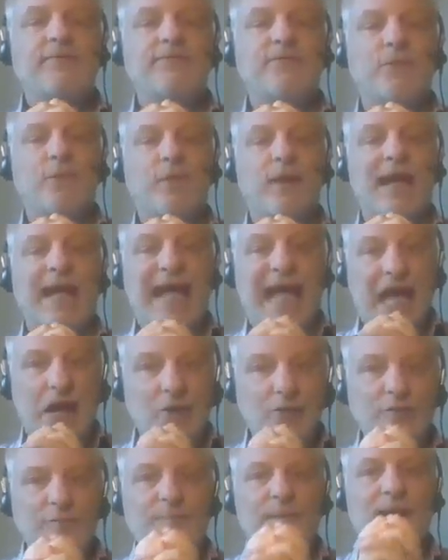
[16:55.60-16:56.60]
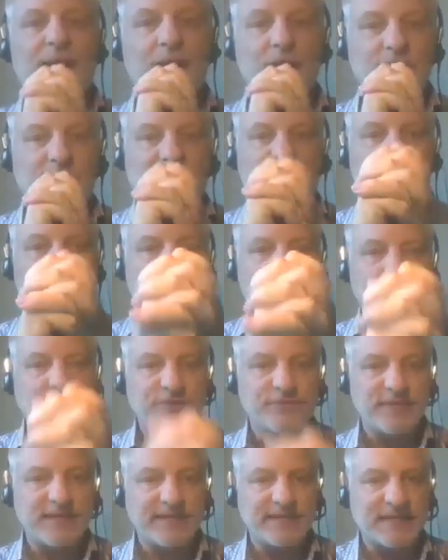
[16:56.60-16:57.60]
for
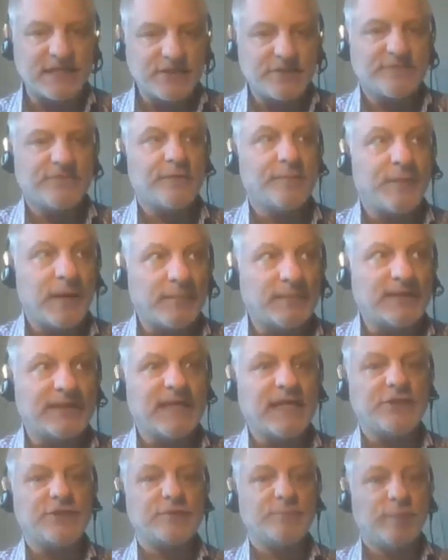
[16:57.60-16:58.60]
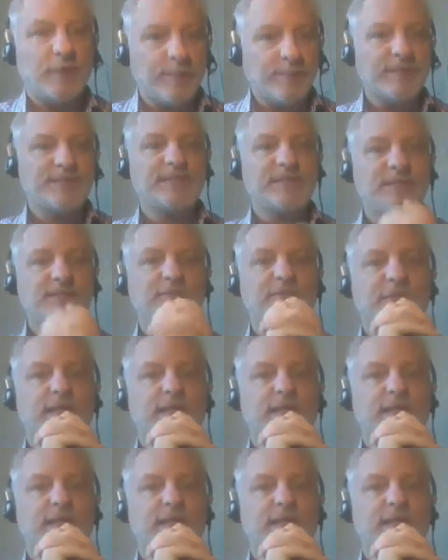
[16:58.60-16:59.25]
outward translation for publication purposes,